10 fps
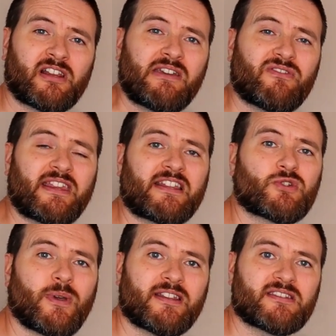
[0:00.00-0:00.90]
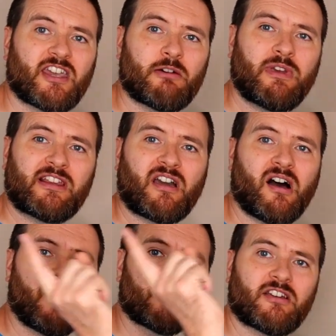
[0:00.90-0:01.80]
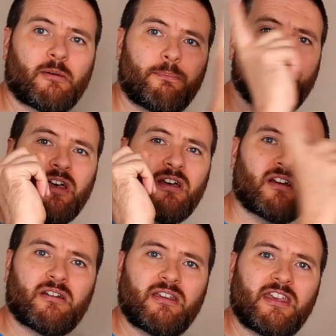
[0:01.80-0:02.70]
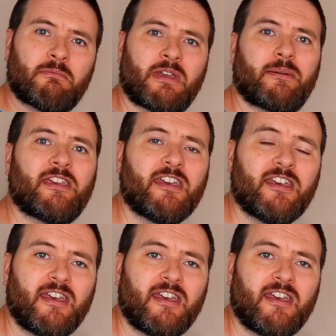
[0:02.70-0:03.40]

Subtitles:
I'll leave a link to it in a card up here maybe,